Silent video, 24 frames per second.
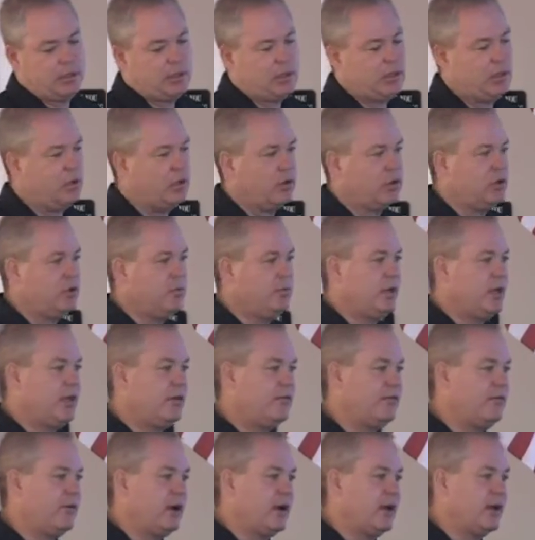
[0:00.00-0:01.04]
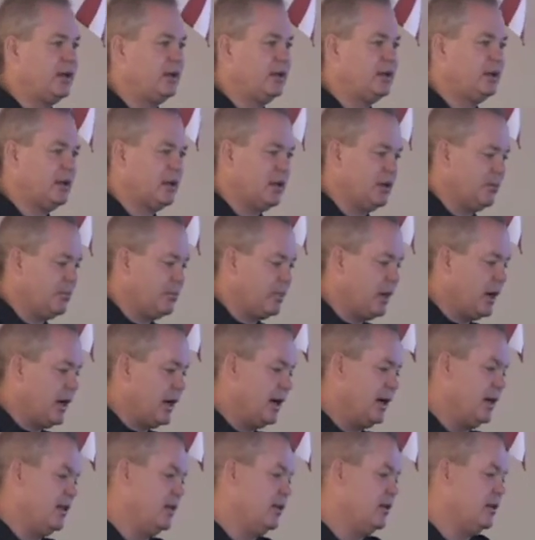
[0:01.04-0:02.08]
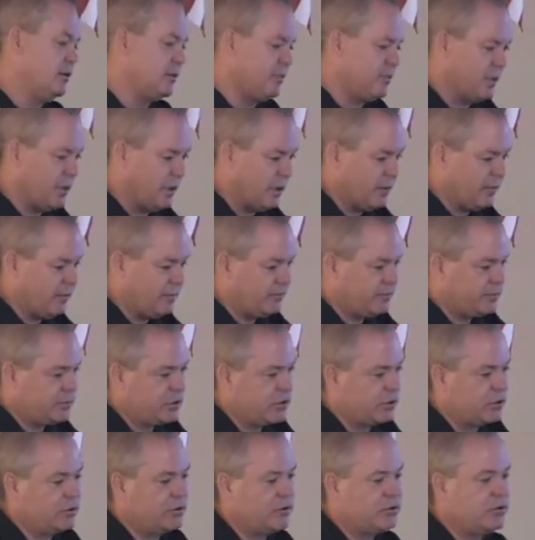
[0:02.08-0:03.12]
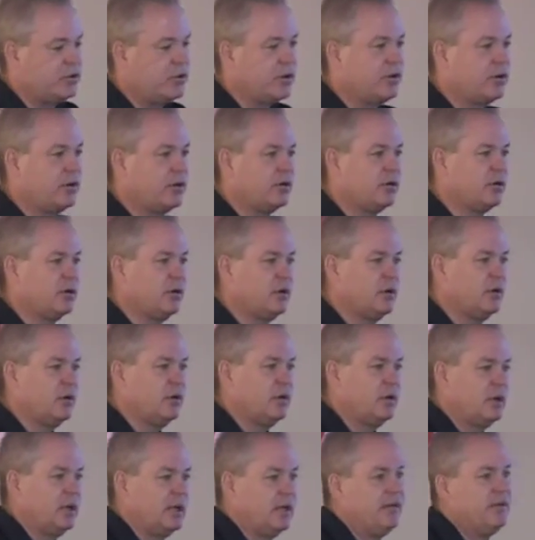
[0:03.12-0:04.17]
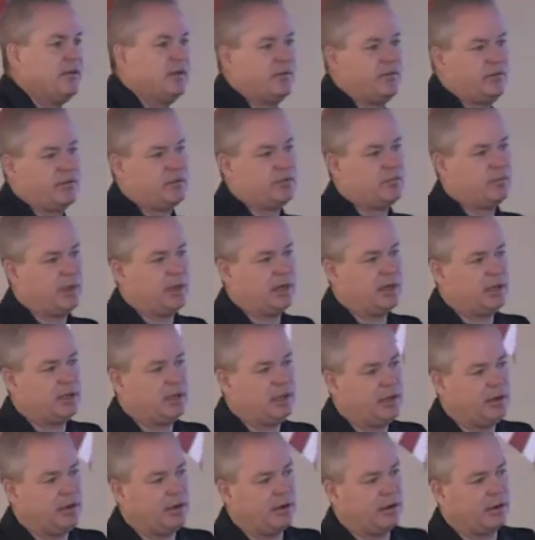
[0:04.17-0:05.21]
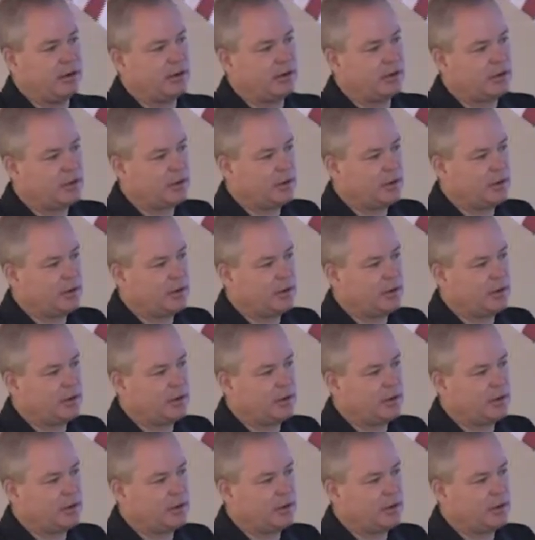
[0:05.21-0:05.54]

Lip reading: You know, you may find a pile of turned dirt, even if it's been a year.